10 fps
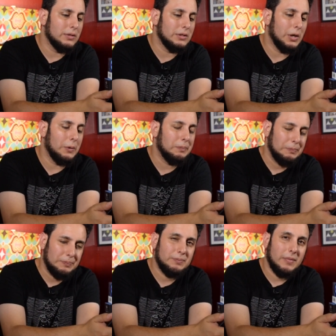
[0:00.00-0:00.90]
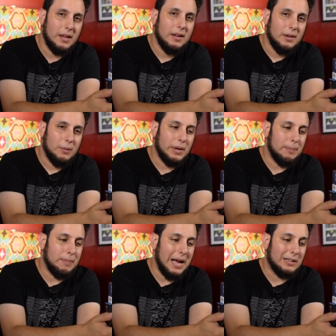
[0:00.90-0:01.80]
So I'll
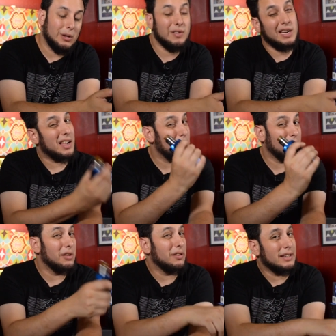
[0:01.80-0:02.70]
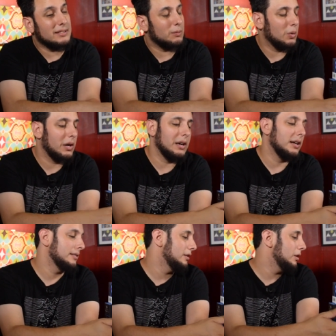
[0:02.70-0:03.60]
get back to it. I've got a couple other things I'm working
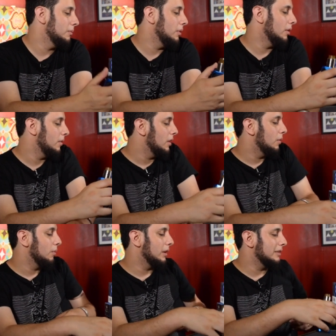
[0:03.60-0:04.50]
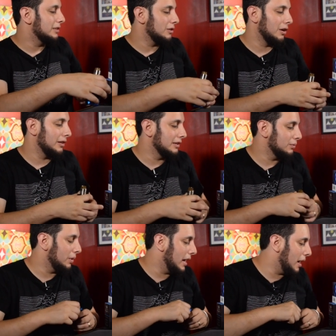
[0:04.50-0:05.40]
on too, but we're gonna start
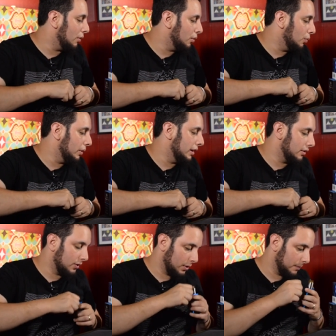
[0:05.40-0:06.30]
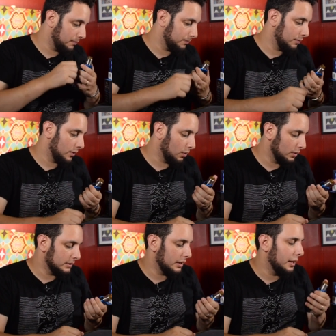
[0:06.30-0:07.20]
this one out with
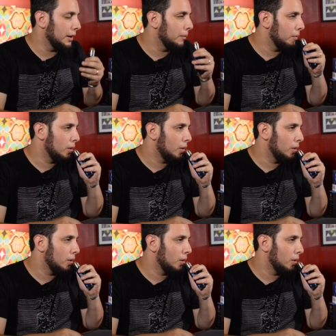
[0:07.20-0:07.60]
what's in here.